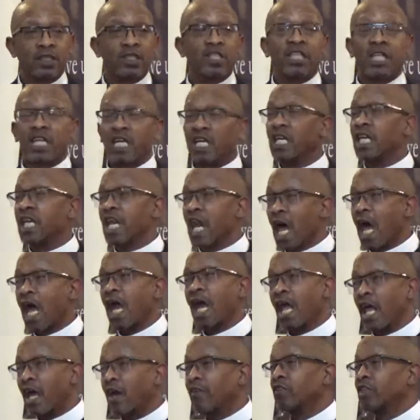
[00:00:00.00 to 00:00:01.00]
You
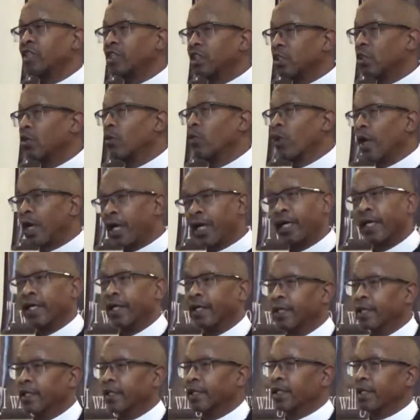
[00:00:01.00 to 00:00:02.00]
cannot have it your way.
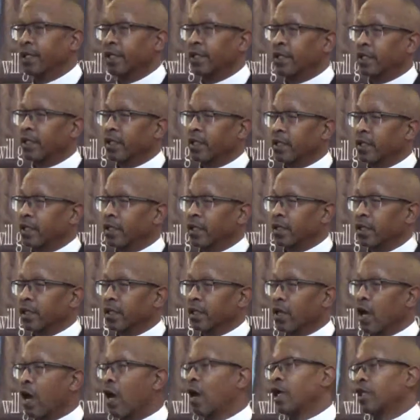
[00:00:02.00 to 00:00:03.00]

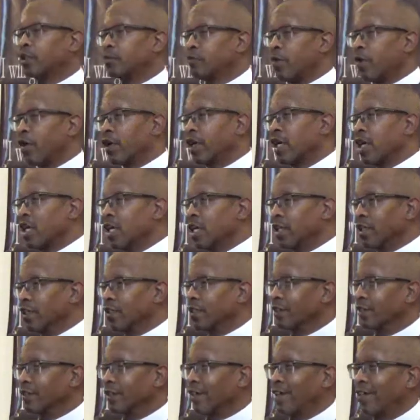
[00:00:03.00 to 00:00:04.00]
Oh, that's Burger King.
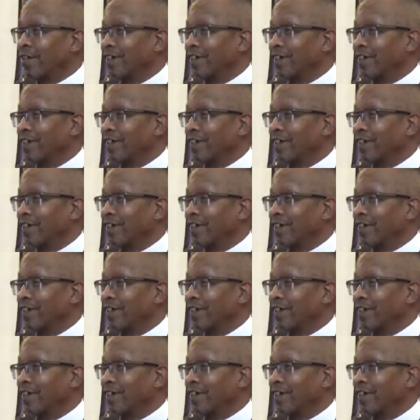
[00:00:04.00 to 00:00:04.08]
Boy,